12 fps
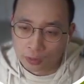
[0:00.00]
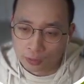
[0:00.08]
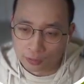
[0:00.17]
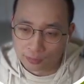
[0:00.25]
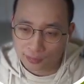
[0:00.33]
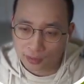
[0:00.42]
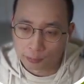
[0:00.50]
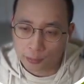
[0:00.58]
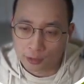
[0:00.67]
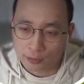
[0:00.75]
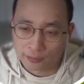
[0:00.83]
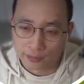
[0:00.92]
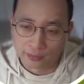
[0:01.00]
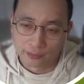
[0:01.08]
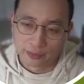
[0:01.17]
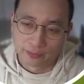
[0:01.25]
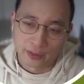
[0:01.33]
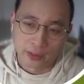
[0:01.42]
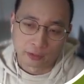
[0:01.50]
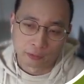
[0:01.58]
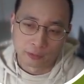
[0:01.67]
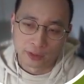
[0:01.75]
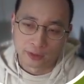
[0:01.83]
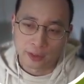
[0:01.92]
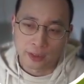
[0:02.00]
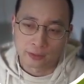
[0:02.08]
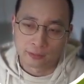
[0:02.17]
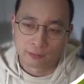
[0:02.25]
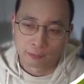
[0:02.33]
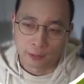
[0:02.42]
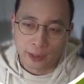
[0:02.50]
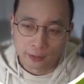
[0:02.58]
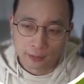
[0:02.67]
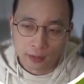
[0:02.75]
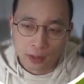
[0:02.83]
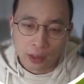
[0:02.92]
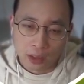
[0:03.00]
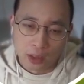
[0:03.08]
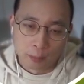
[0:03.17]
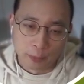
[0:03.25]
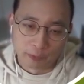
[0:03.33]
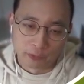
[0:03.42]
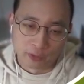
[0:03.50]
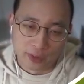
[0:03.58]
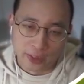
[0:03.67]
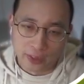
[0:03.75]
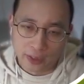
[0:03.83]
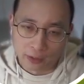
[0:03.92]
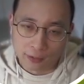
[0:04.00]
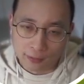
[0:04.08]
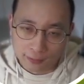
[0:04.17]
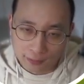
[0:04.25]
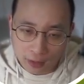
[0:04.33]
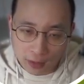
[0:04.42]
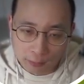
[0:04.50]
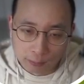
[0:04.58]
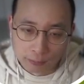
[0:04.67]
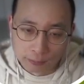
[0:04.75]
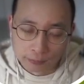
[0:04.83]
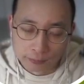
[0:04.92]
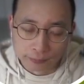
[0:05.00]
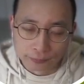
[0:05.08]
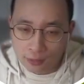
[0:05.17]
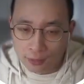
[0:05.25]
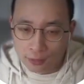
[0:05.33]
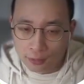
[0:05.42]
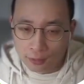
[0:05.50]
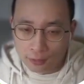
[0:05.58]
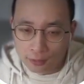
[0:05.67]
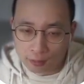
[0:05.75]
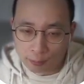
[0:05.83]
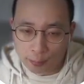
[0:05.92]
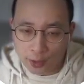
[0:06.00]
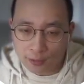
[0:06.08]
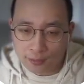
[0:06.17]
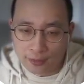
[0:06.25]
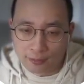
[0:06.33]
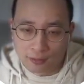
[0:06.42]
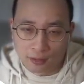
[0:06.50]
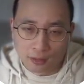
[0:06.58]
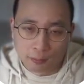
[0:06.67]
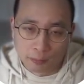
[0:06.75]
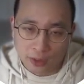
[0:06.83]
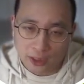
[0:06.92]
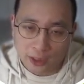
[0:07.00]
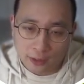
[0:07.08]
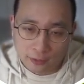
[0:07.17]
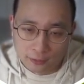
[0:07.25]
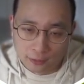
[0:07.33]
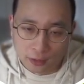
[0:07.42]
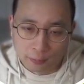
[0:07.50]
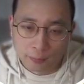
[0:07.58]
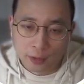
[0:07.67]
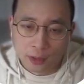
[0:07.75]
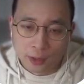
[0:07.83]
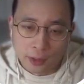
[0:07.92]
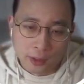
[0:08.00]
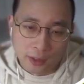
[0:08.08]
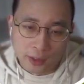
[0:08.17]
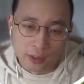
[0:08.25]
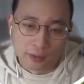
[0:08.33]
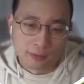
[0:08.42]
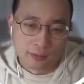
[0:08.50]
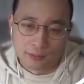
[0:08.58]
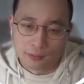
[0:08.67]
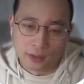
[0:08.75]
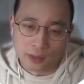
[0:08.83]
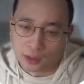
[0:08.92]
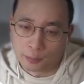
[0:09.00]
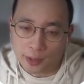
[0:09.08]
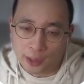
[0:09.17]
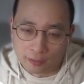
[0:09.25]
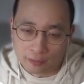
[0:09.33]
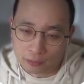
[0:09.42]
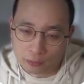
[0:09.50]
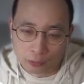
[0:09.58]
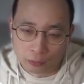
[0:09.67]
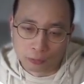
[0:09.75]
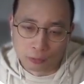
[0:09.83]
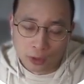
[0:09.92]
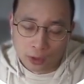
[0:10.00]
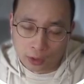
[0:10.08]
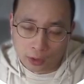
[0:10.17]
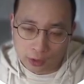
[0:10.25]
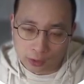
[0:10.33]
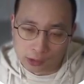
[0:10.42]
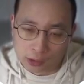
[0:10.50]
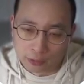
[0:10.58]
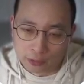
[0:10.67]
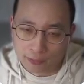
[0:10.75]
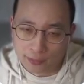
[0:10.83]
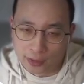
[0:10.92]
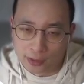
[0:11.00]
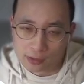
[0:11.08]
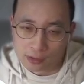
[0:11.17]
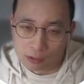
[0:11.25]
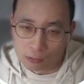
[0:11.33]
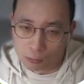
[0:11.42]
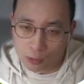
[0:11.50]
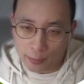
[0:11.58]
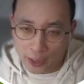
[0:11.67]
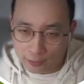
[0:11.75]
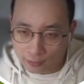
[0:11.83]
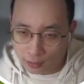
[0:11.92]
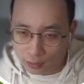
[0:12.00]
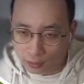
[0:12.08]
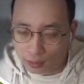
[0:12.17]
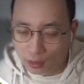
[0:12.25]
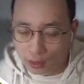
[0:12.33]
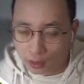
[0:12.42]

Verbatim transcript: The sandbox is designed to detect threats before they can cause harm. The block list mechanism is in place to control usage over Python